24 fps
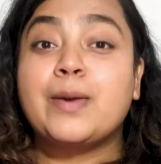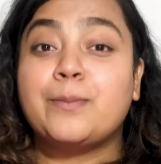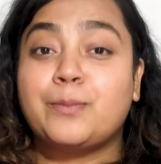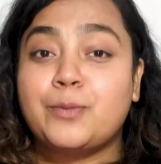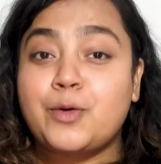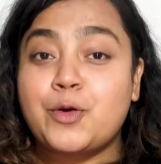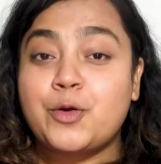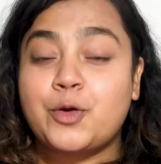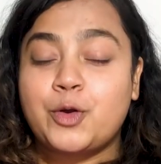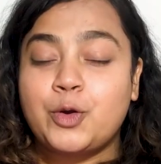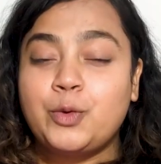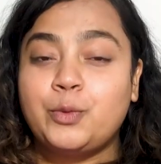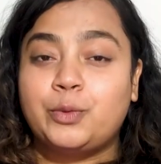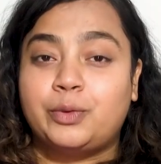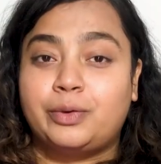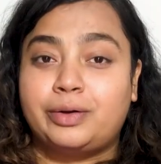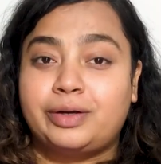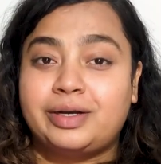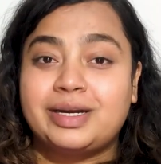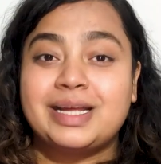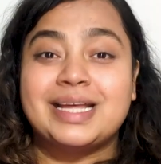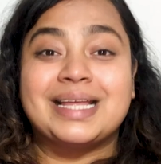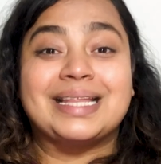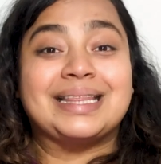
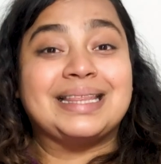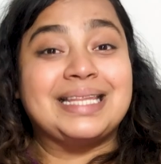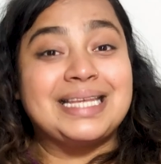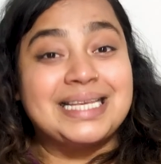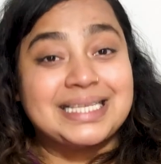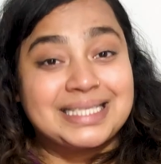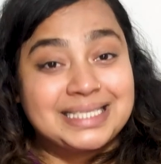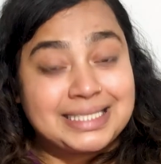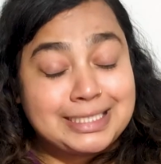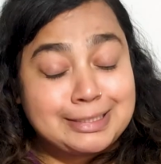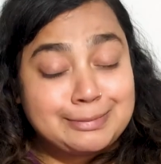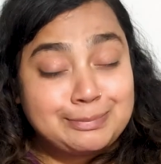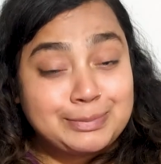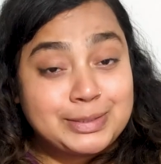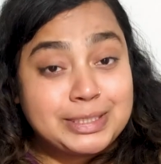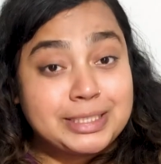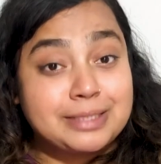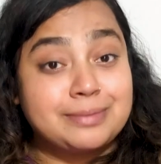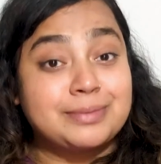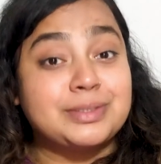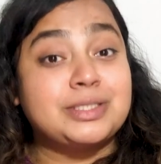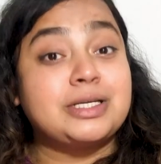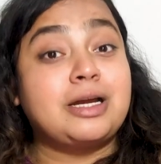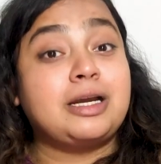Moreover, these
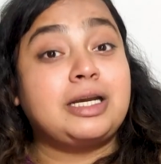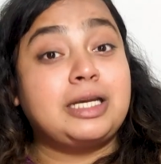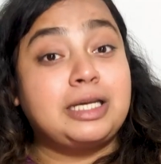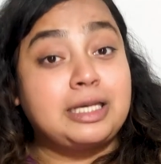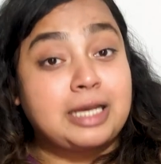symptoms are